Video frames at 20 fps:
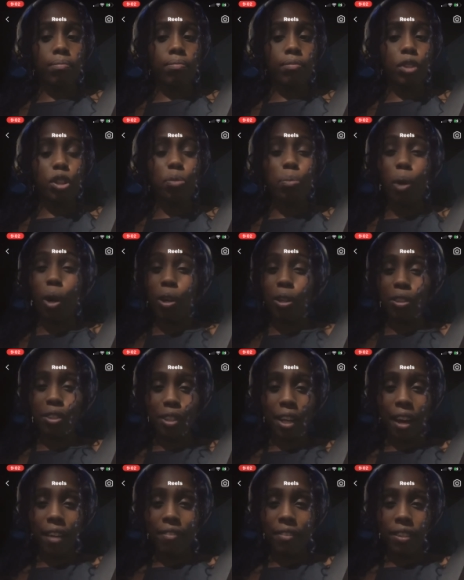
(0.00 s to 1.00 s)
small
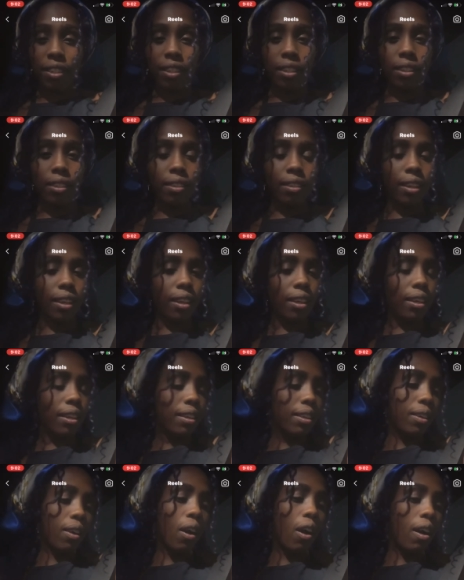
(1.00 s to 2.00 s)
trafficking, getting
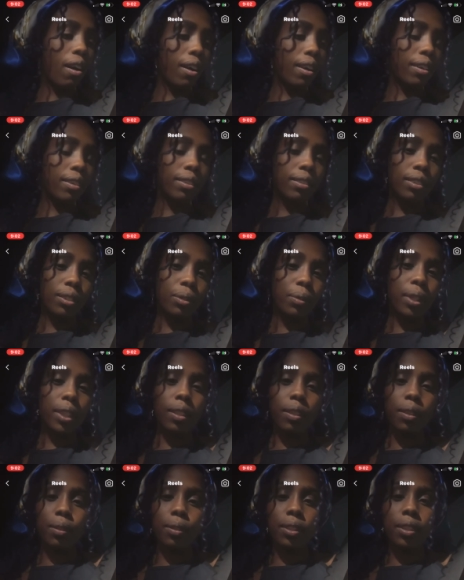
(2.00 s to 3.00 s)
in a car, doing
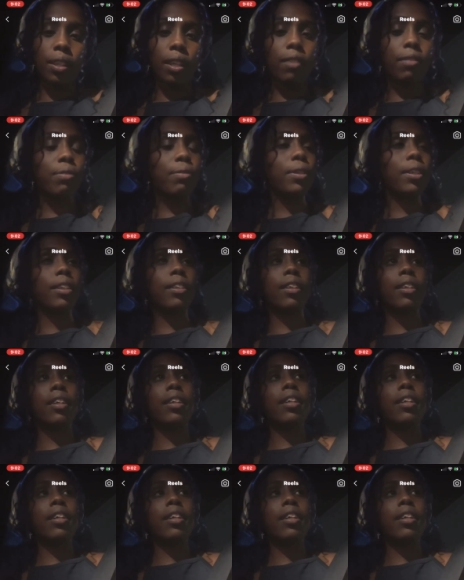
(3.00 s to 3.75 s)
little stuff with